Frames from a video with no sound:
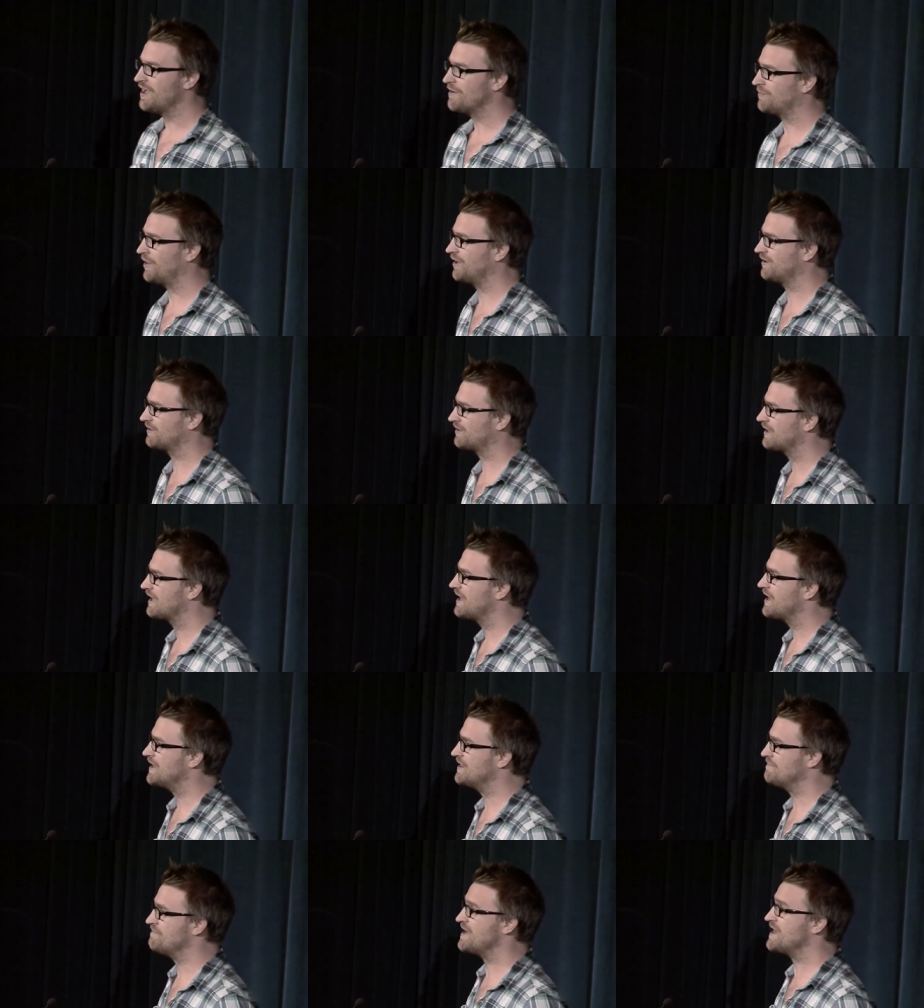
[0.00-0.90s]
both
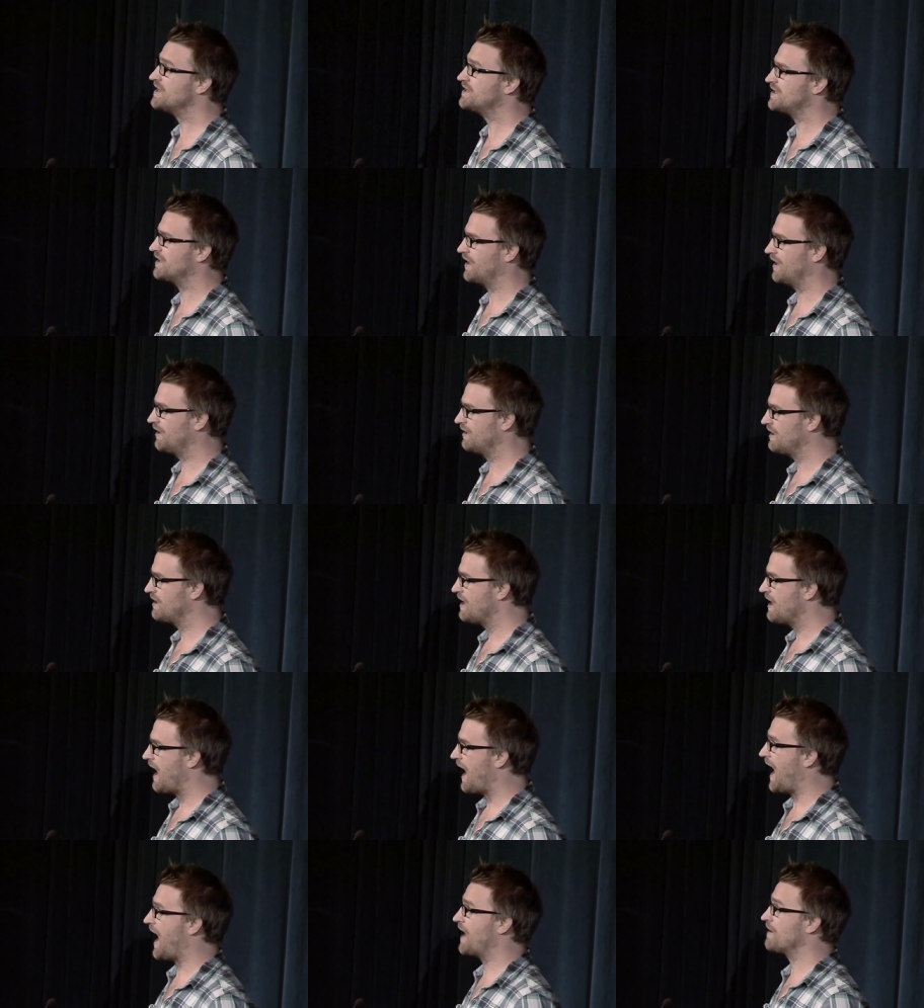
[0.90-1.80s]
in the media
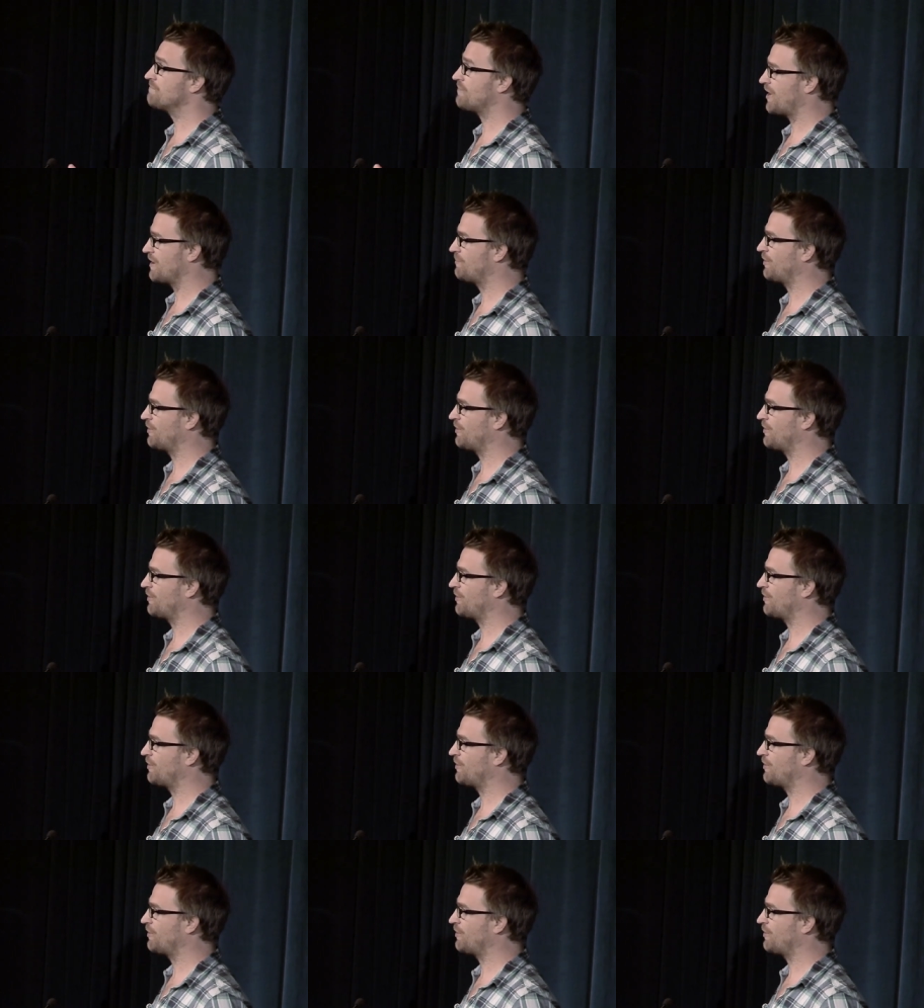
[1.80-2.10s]
and by